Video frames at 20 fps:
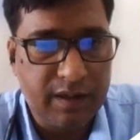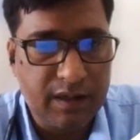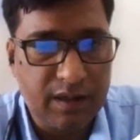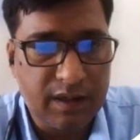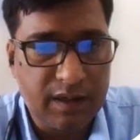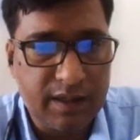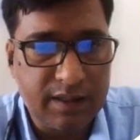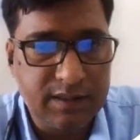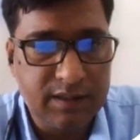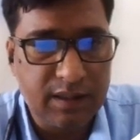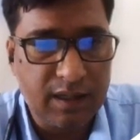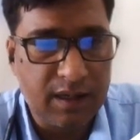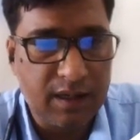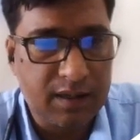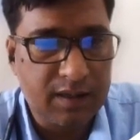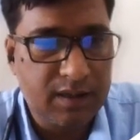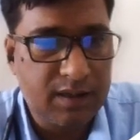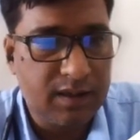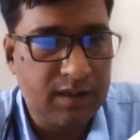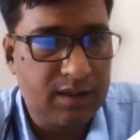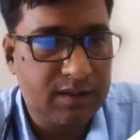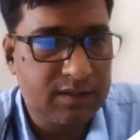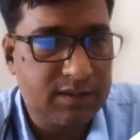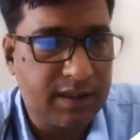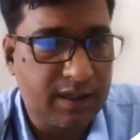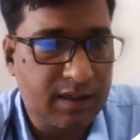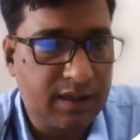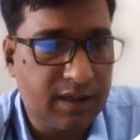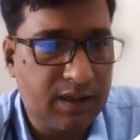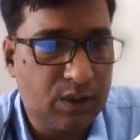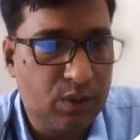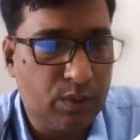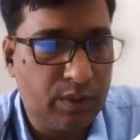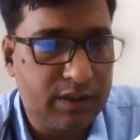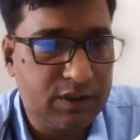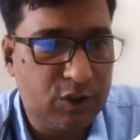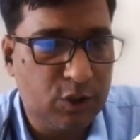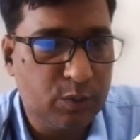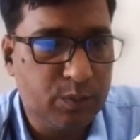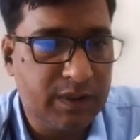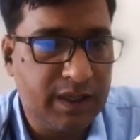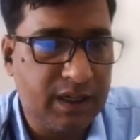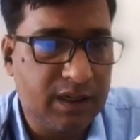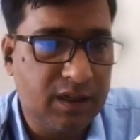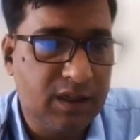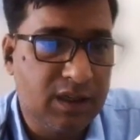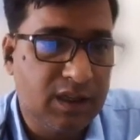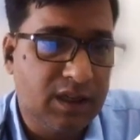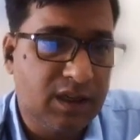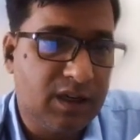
analyzing electrical circuit to assume that